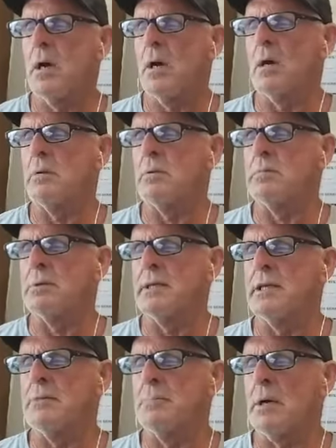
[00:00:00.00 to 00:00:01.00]
Our
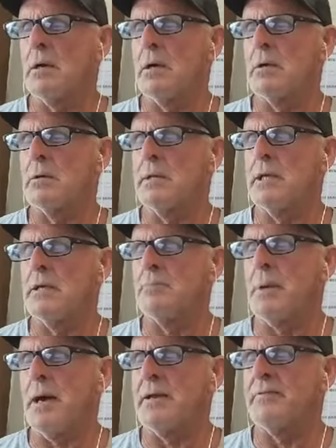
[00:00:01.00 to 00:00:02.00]
lean
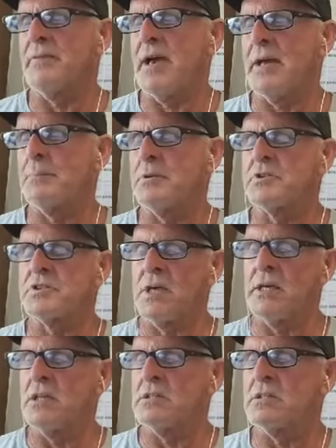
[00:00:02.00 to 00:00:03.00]
body fat
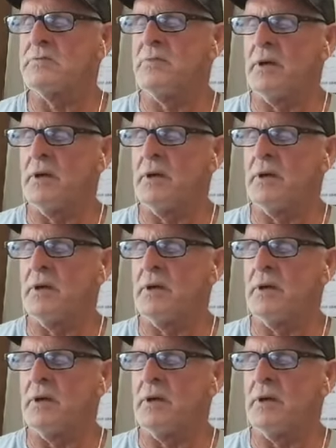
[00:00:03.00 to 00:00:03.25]
percentage is